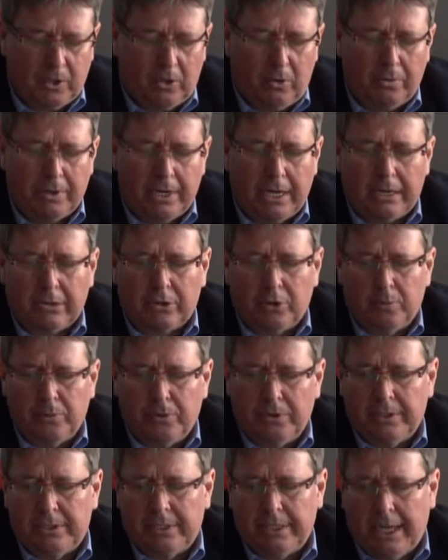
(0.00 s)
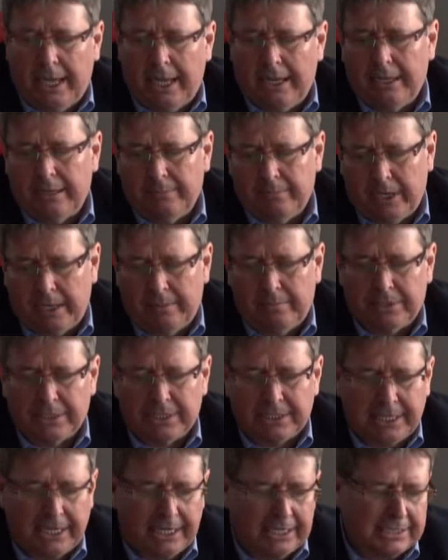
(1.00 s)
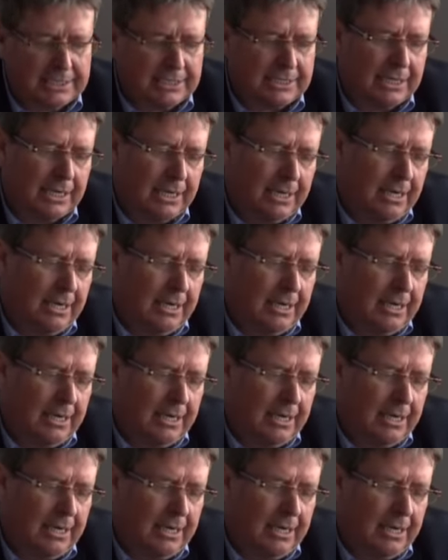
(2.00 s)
OER community and the member states.